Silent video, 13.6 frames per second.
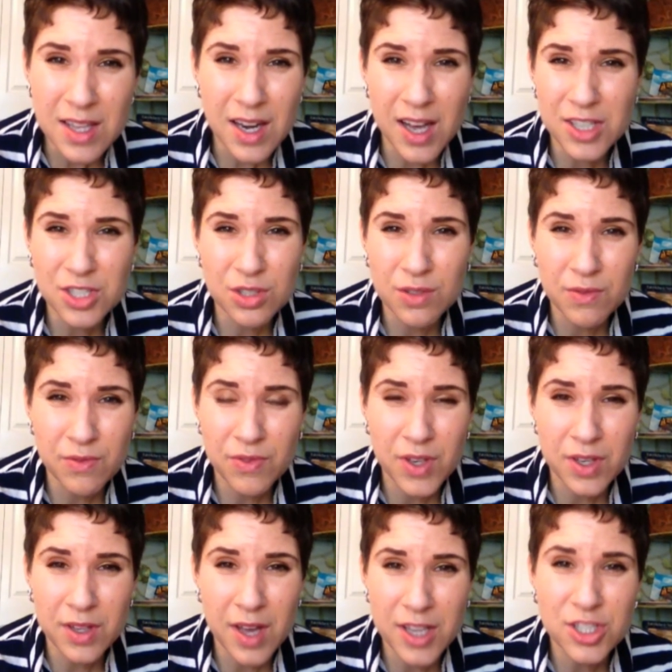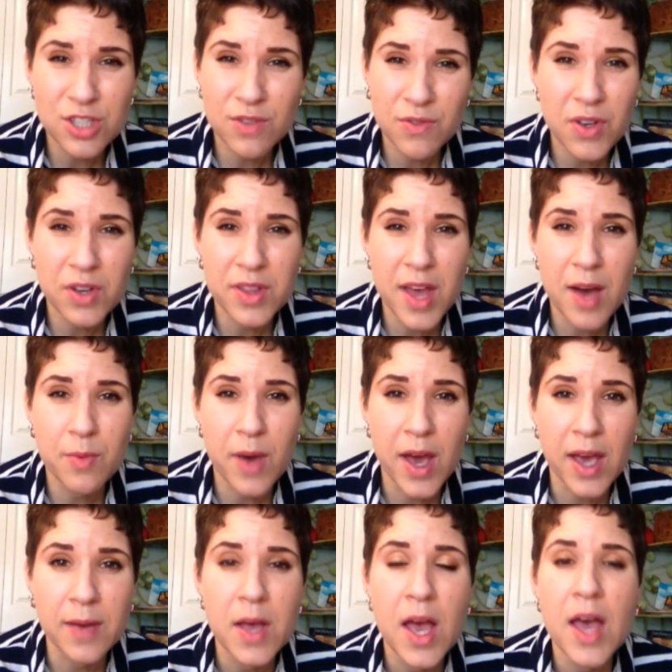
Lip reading: that I should feel that way.